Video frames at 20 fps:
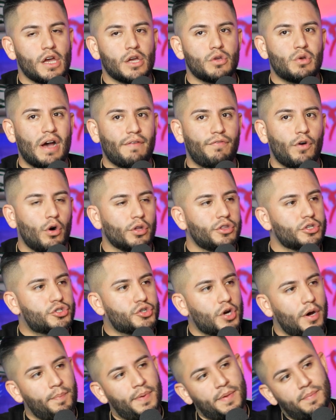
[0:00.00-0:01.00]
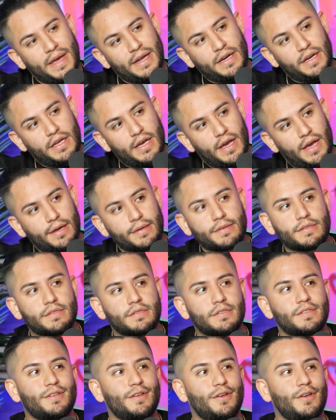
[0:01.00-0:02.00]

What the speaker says: You have all the Trump maniacs